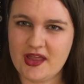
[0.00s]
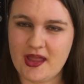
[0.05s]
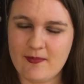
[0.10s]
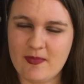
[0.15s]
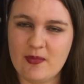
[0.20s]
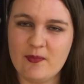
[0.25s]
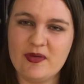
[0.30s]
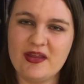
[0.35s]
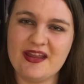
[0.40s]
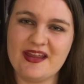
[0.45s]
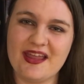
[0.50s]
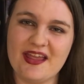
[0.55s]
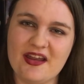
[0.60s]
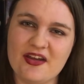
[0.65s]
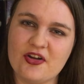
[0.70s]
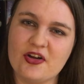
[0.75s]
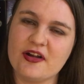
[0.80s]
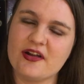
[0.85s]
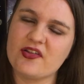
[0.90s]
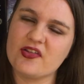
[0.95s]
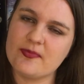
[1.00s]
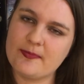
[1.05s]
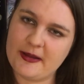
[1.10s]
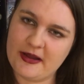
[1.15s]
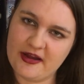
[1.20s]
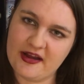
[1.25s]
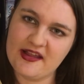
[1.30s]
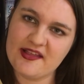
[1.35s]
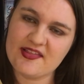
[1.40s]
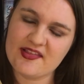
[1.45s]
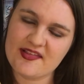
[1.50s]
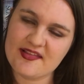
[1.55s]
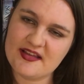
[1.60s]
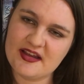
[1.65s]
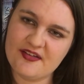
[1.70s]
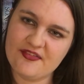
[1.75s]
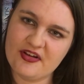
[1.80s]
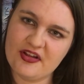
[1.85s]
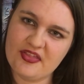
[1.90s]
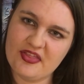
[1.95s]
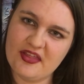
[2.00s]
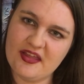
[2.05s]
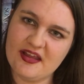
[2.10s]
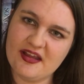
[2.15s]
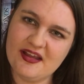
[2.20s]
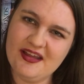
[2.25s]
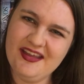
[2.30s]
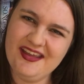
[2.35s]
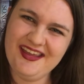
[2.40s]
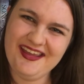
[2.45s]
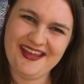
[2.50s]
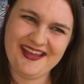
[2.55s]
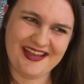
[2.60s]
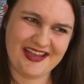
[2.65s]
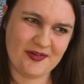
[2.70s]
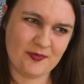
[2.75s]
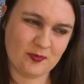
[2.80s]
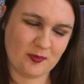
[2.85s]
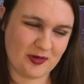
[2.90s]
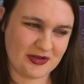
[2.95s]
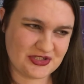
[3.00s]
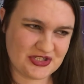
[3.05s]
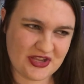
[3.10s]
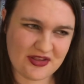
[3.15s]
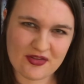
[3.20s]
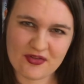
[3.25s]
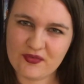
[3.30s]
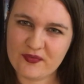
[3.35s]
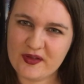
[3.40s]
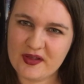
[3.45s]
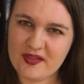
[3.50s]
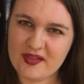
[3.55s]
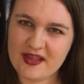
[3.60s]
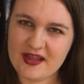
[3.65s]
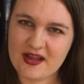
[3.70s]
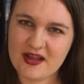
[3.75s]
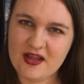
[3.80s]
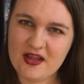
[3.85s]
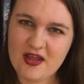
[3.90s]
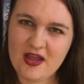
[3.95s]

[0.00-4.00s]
I mean, we get her experiences and everything and what she's feeling,